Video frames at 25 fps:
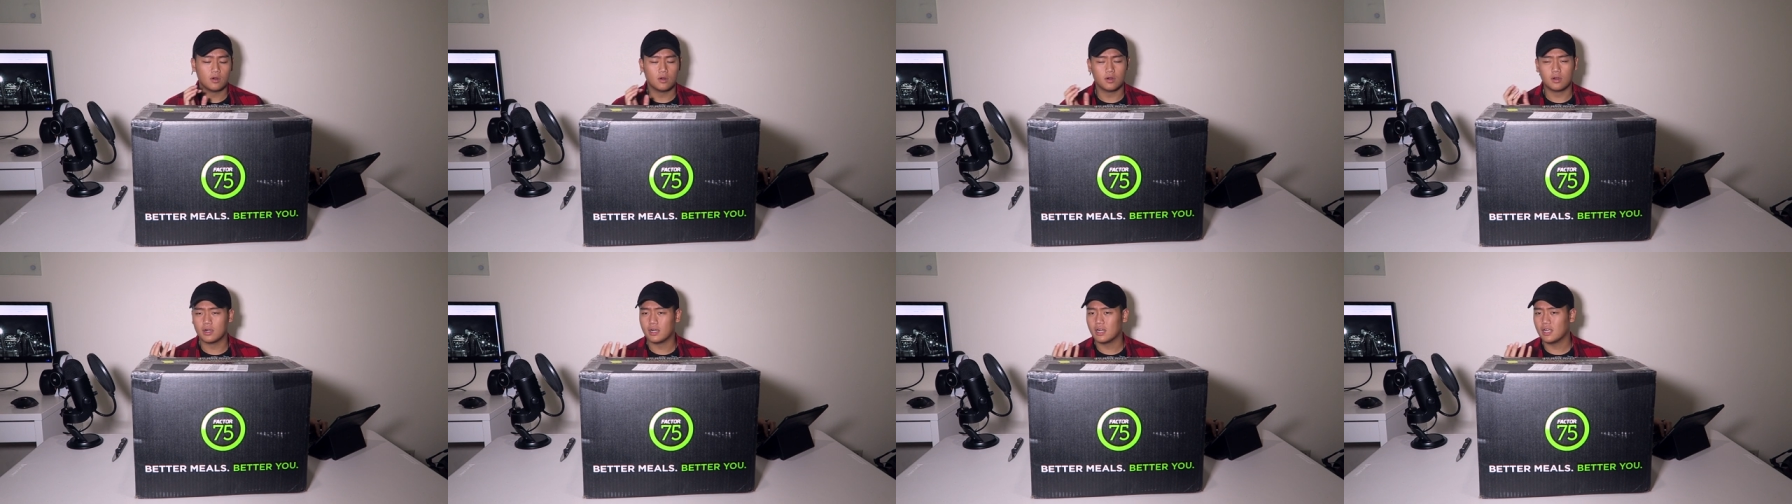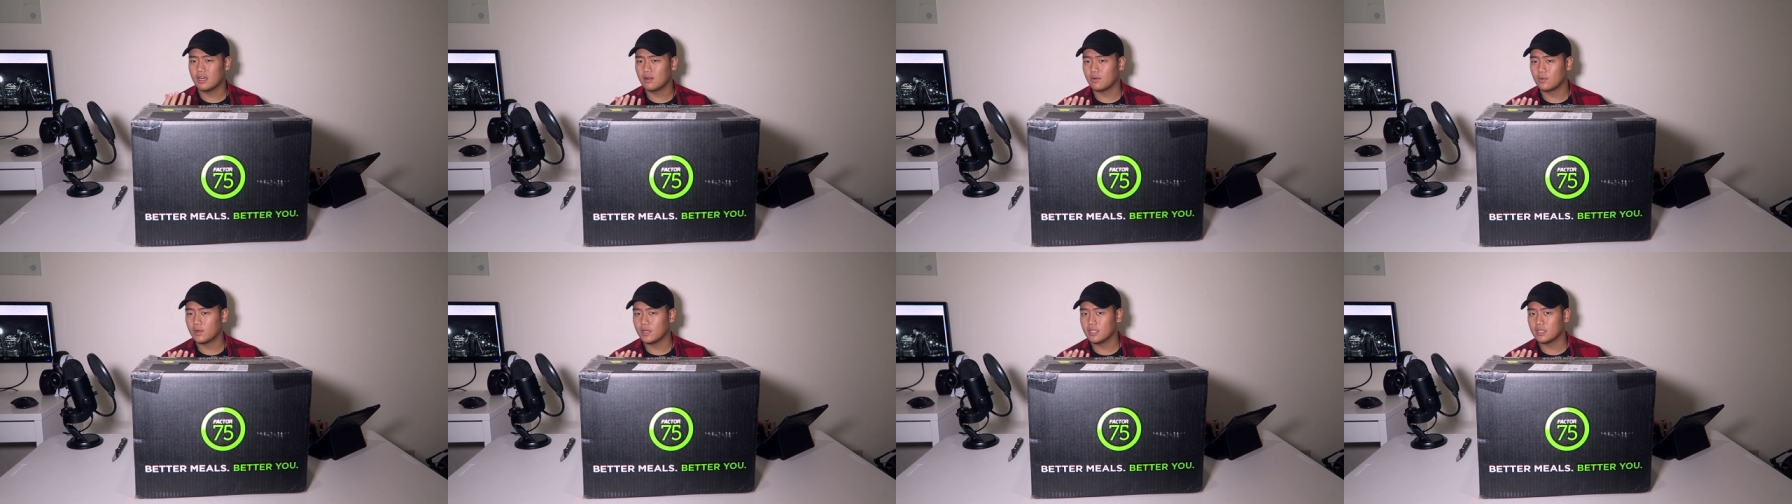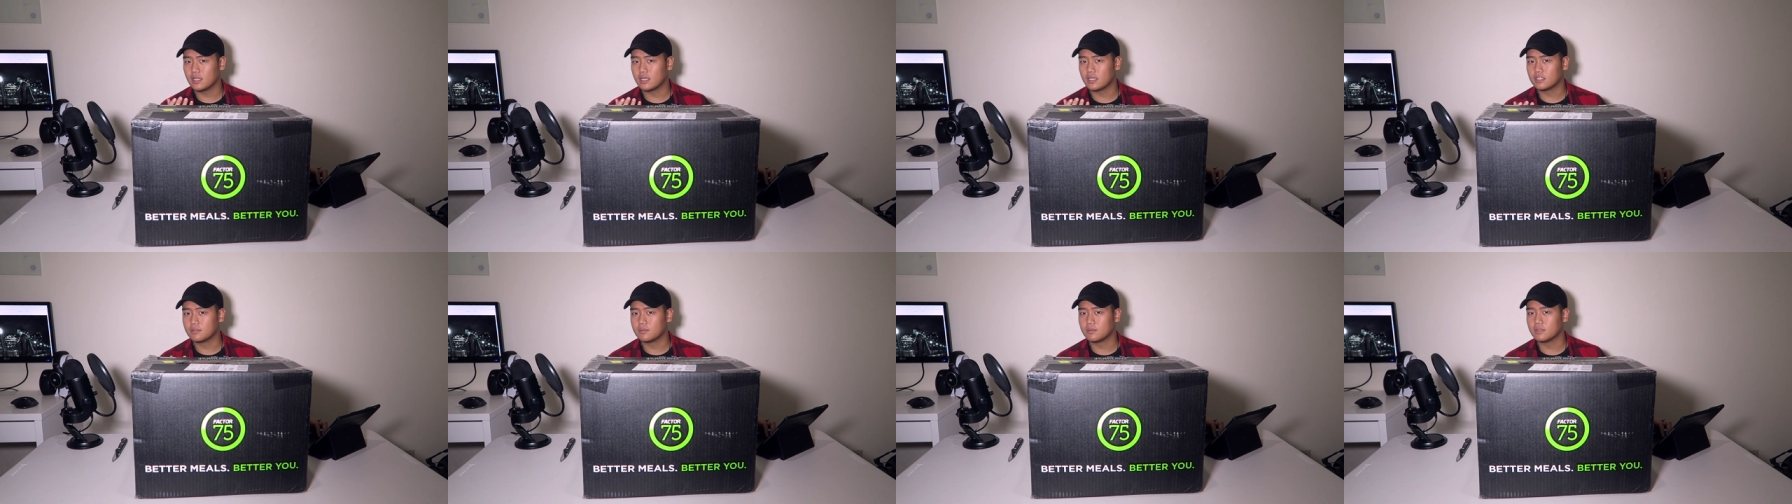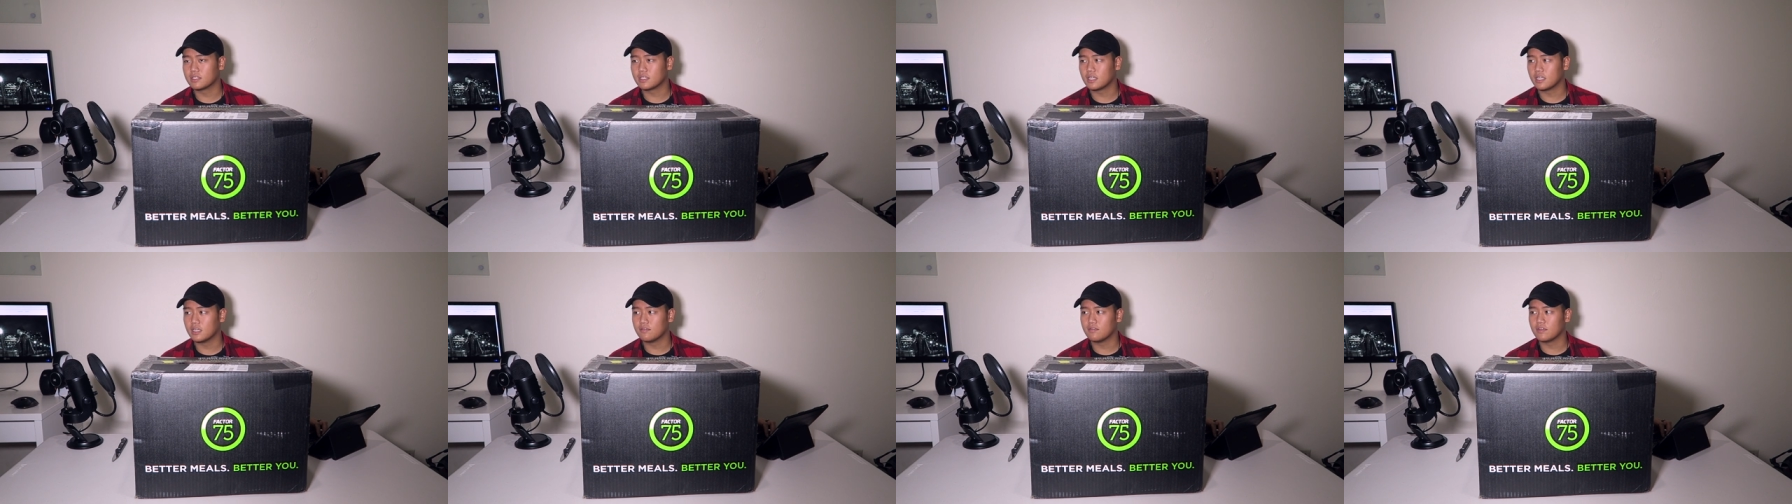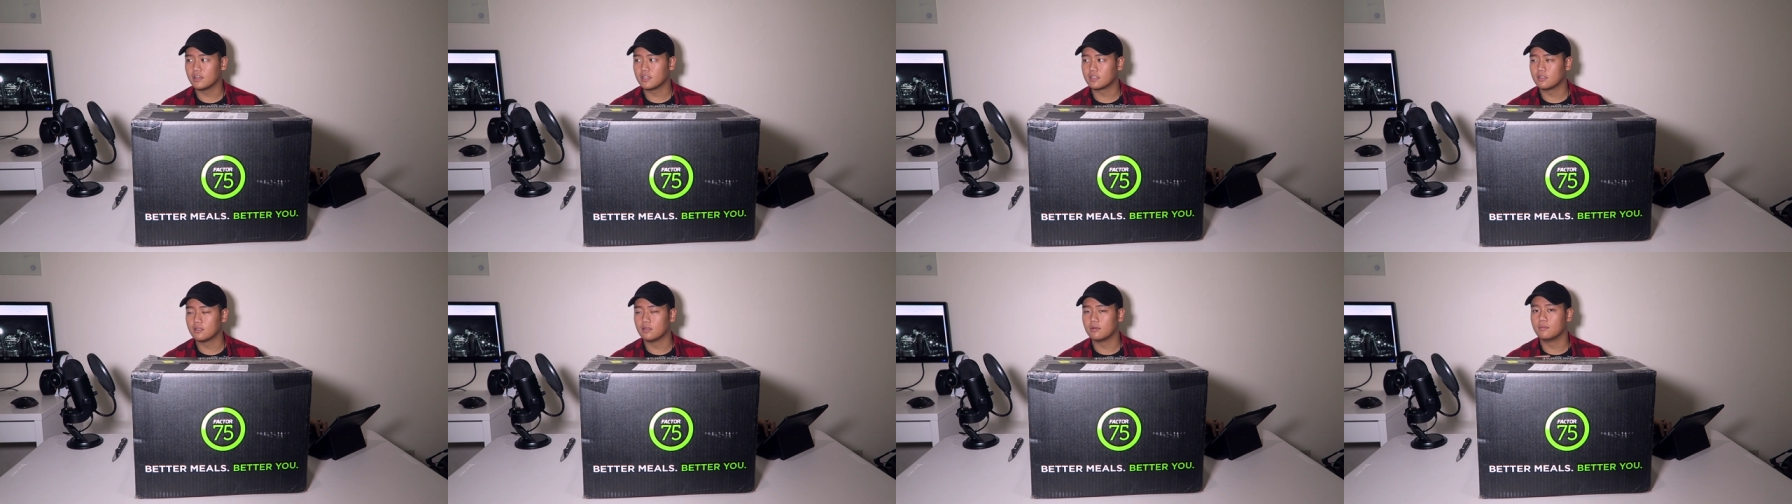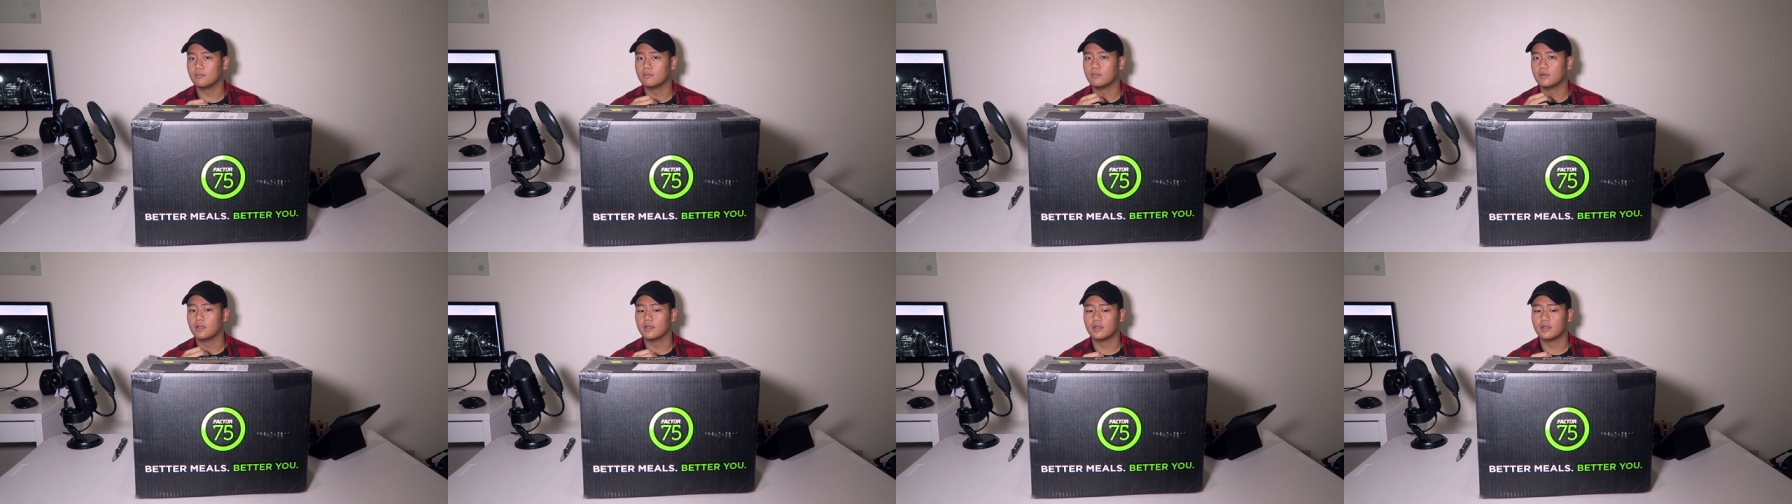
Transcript: or not a weight loss, but it's kind of like the